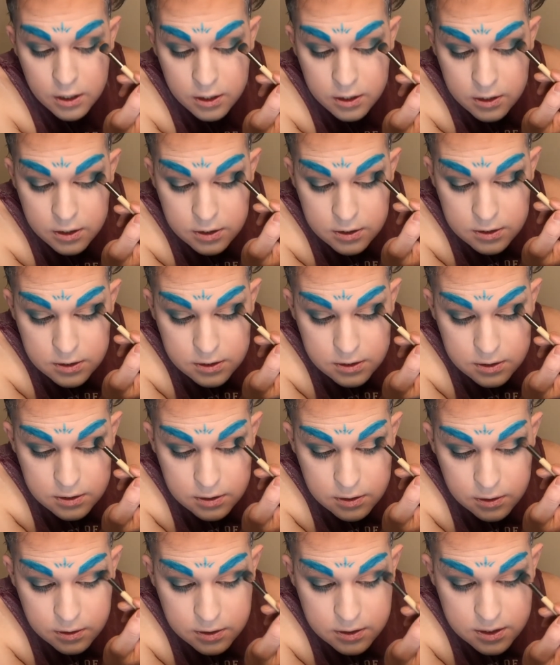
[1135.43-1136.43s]
is
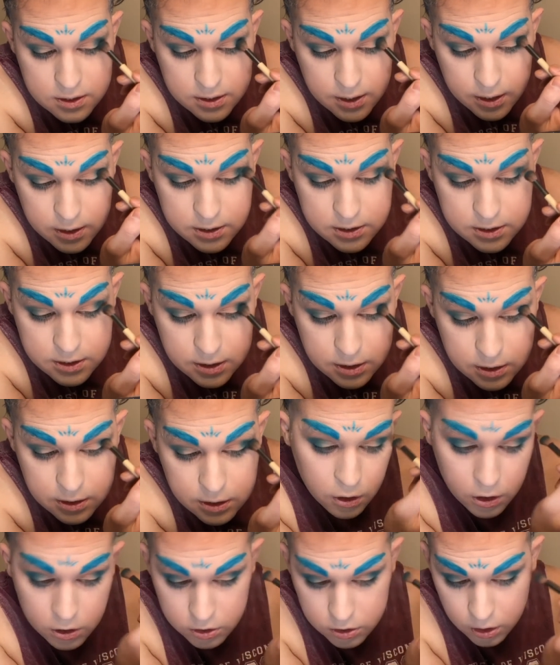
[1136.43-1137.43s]
sexy.
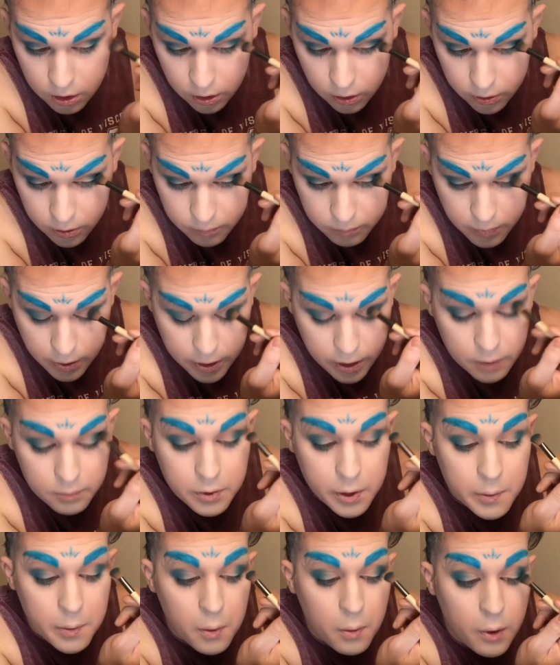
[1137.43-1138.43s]
To all the makeup
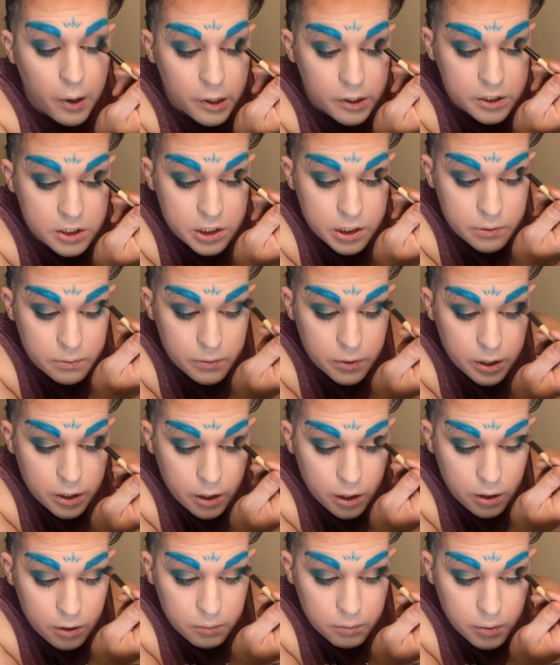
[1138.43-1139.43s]
people watching me,
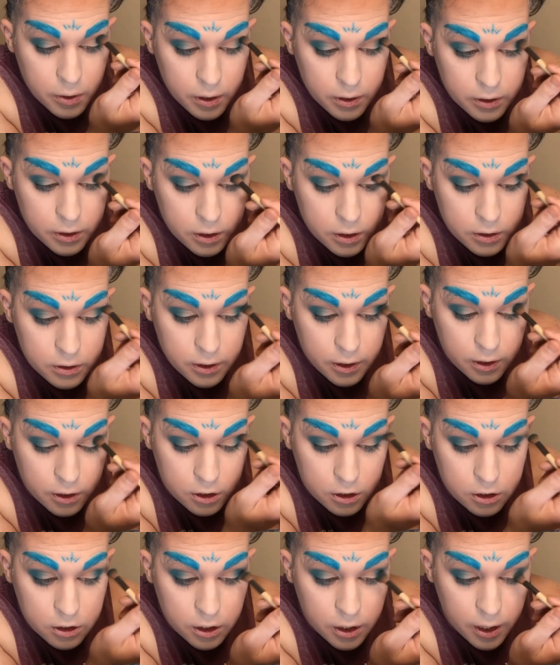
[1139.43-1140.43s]
they're
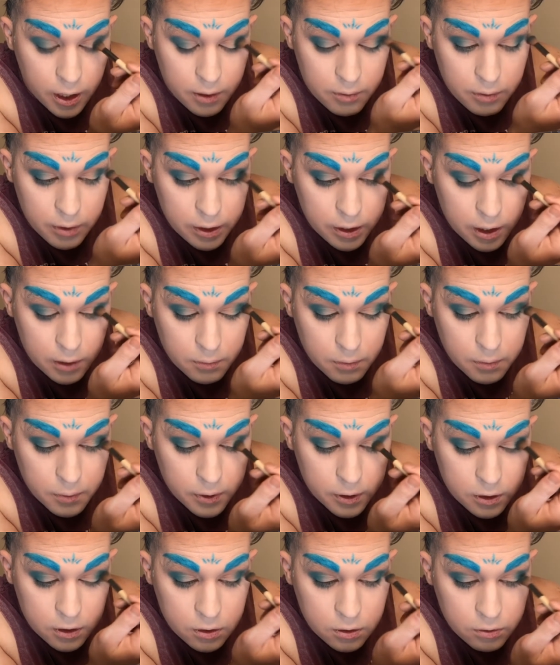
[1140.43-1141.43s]
good at makeup, are
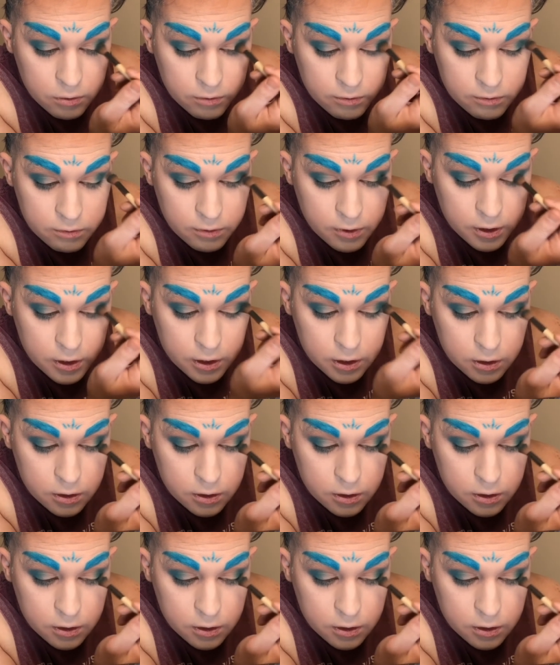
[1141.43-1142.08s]
probably fucking